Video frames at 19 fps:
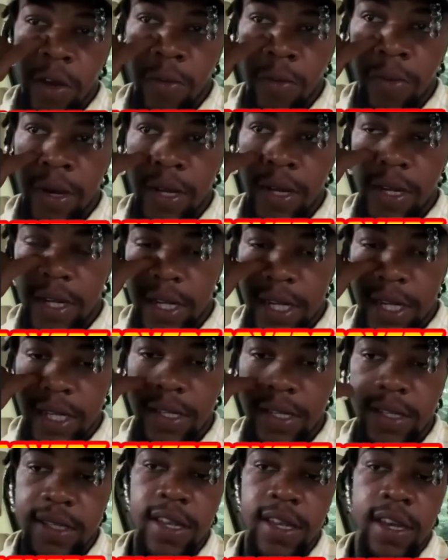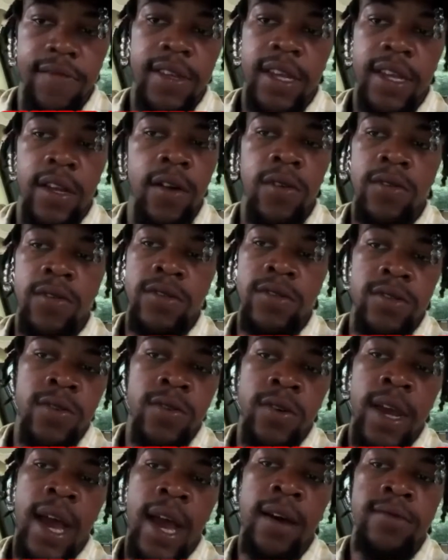But this is stuff that goes on
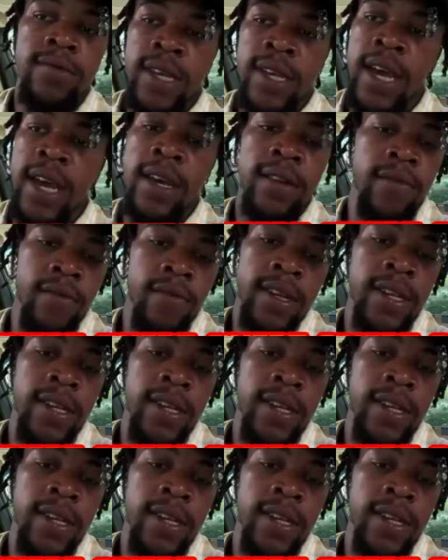outside of the ring,